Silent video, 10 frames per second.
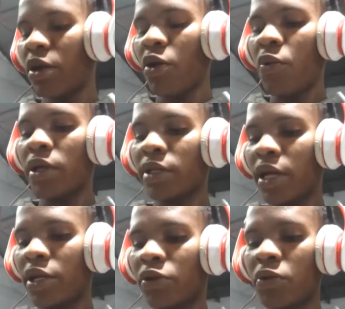We
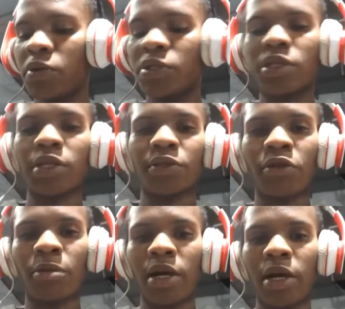tried to use
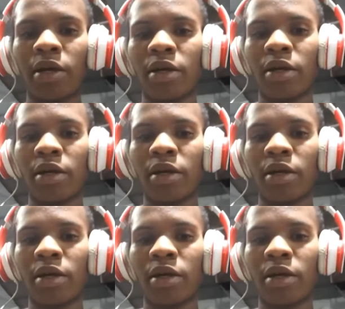transformer.